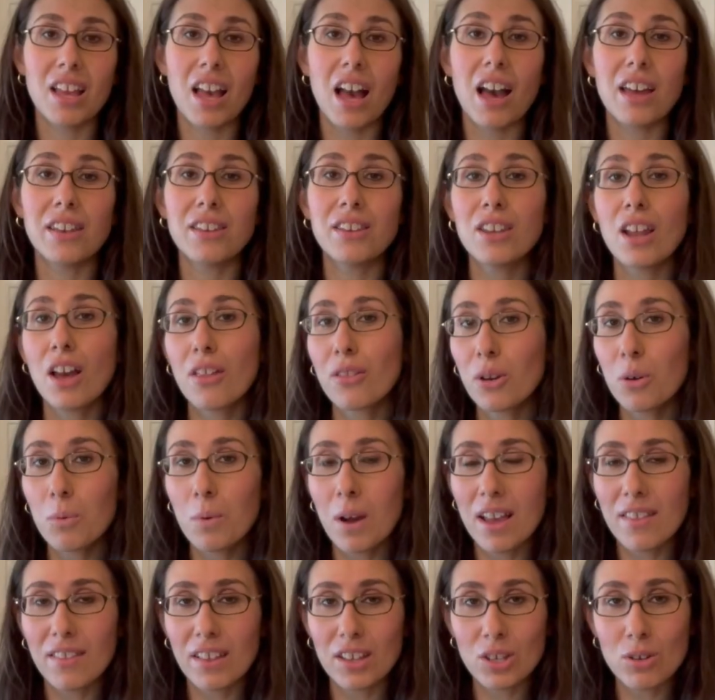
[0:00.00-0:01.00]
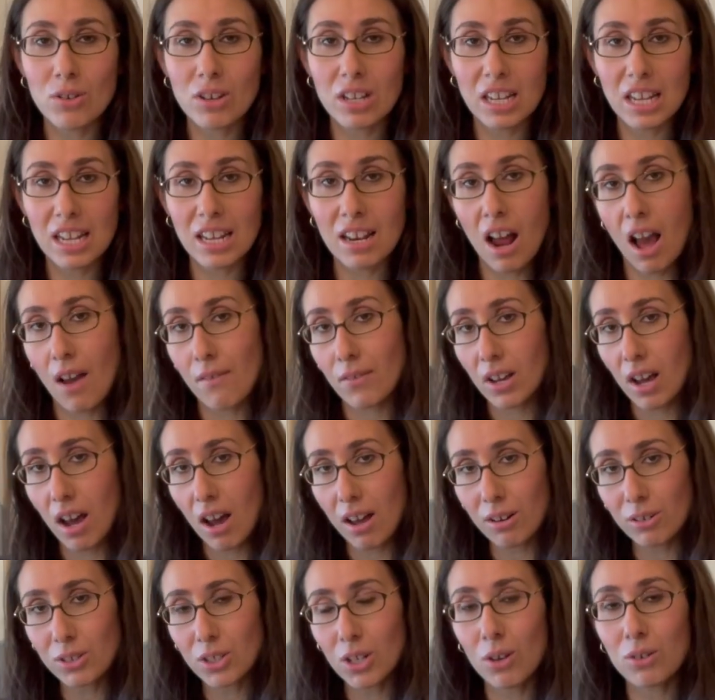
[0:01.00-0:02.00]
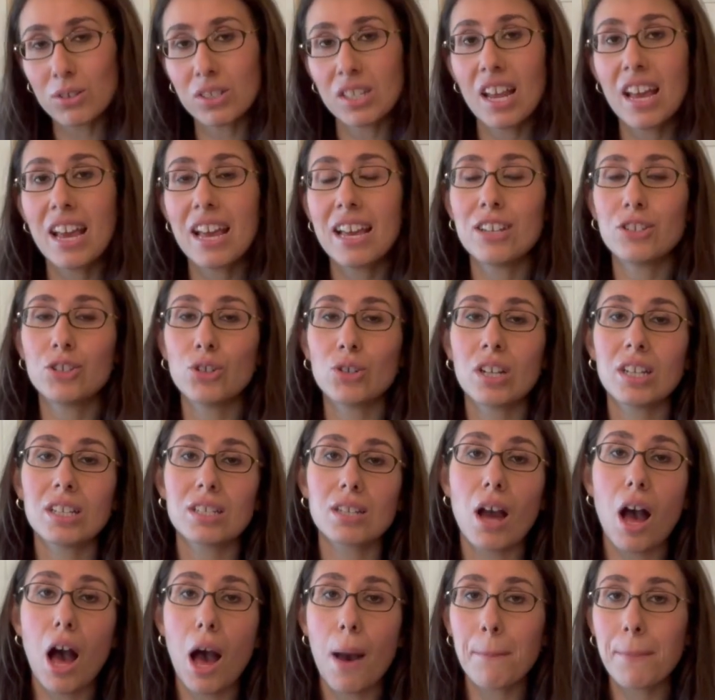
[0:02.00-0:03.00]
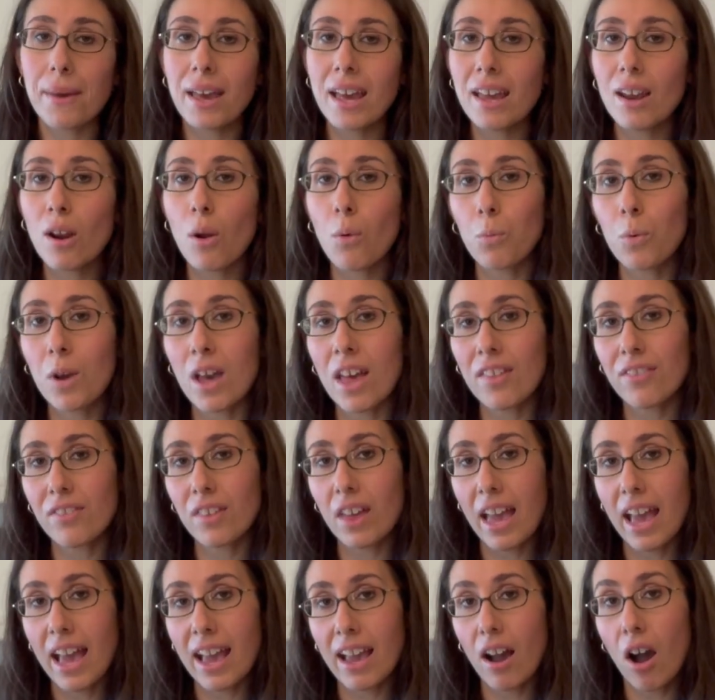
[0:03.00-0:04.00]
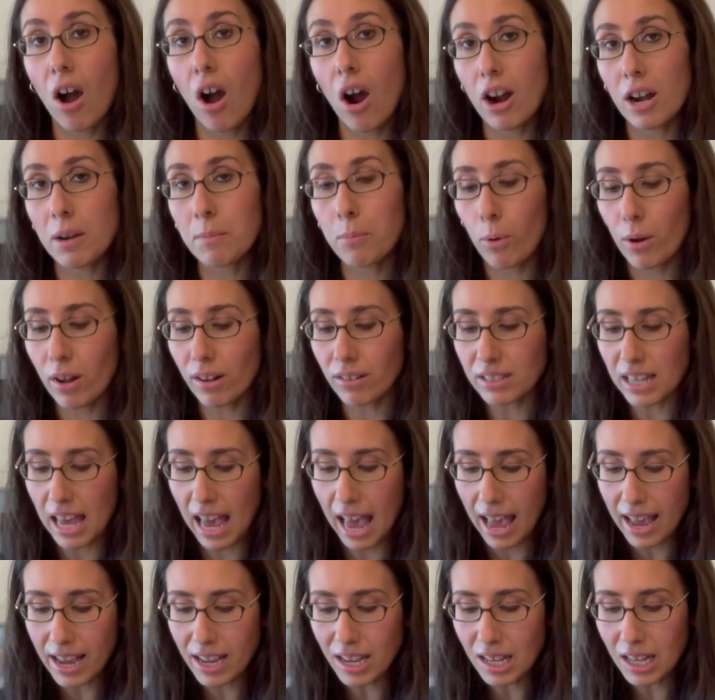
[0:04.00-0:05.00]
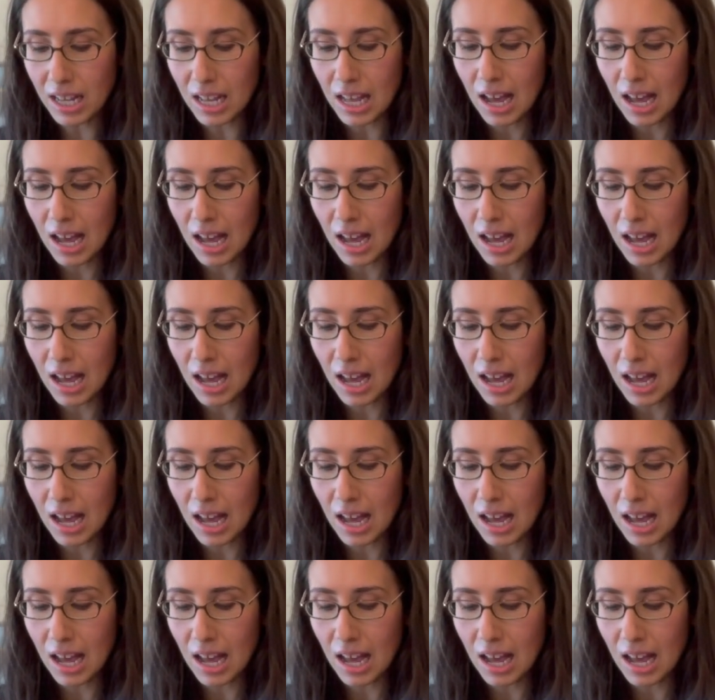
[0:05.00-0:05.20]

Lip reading: Another way that you can eat avocado toast is you can top it with a hard-boiled egg,